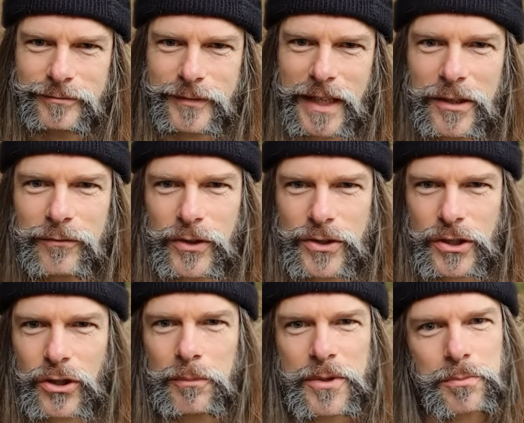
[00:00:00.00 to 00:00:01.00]
in inverted
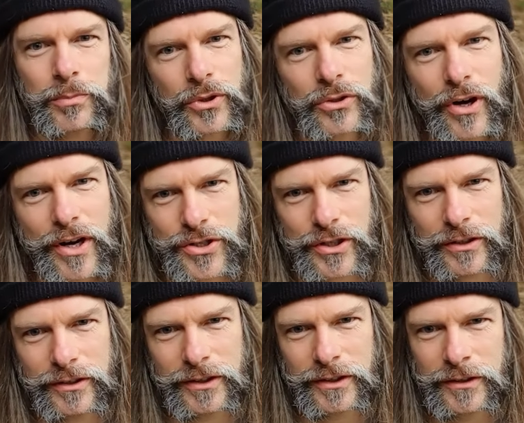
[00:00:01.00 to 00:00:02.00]
commas, progression
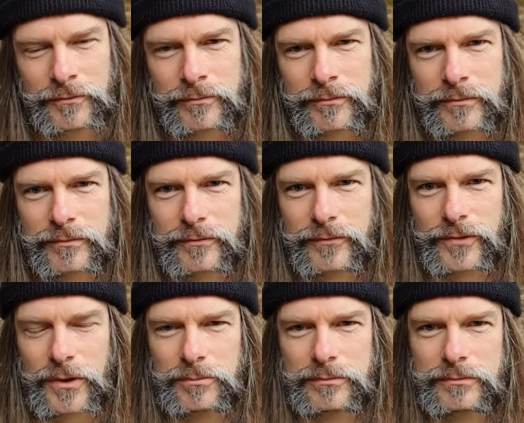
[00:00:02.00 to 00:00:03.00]

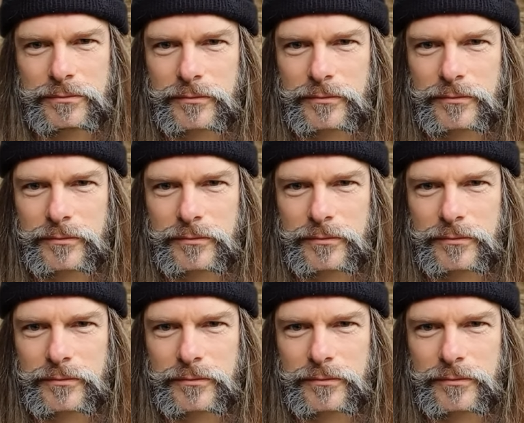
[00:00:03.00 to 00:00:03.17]
from